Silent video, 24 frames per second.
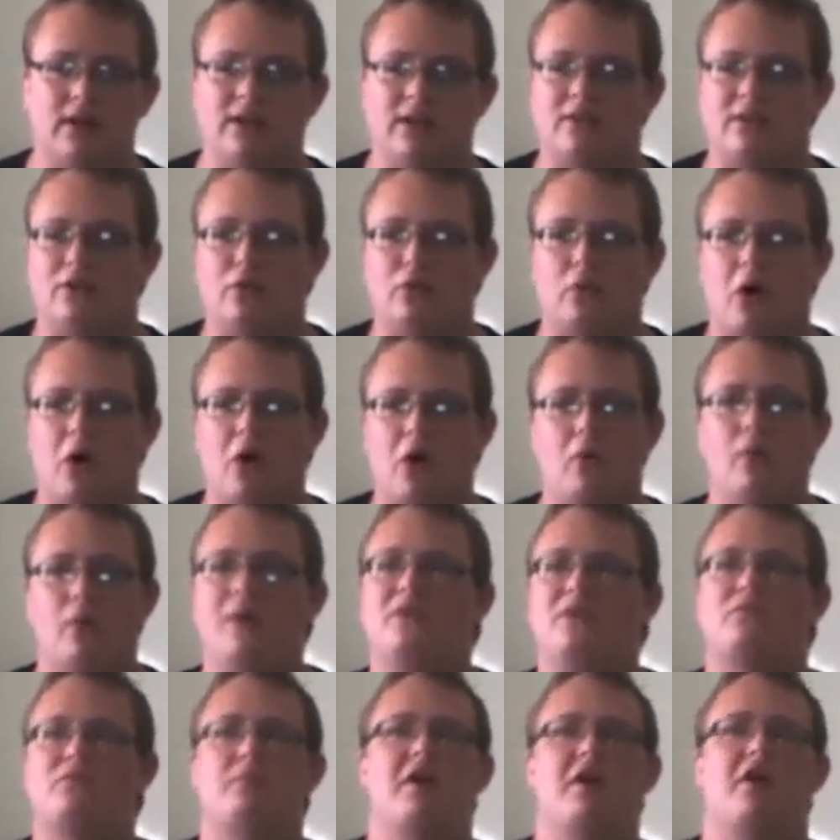and you
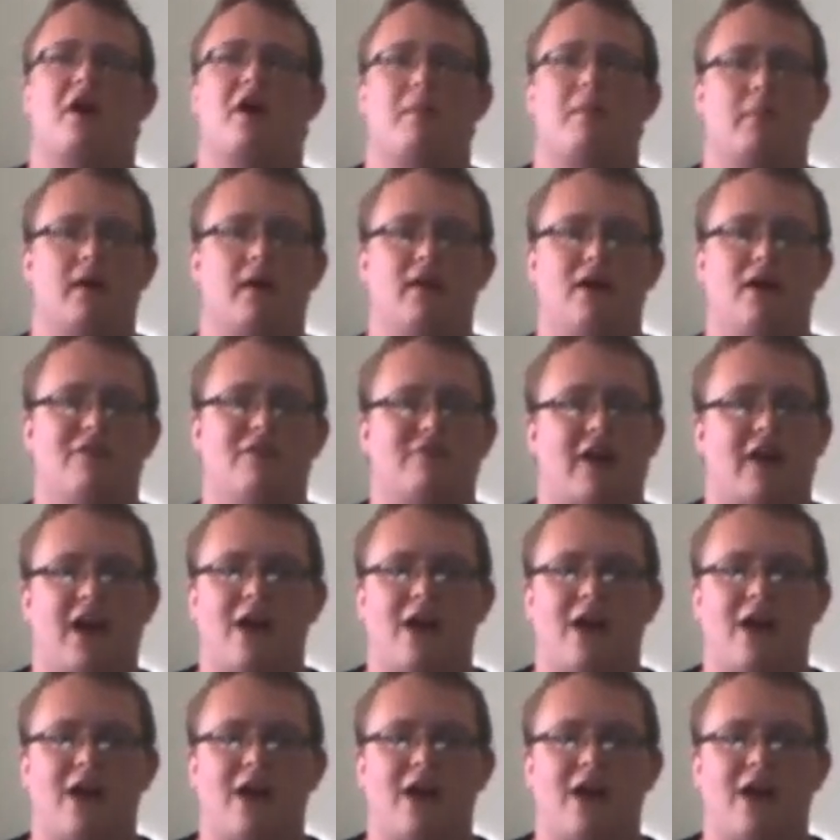always pick up enough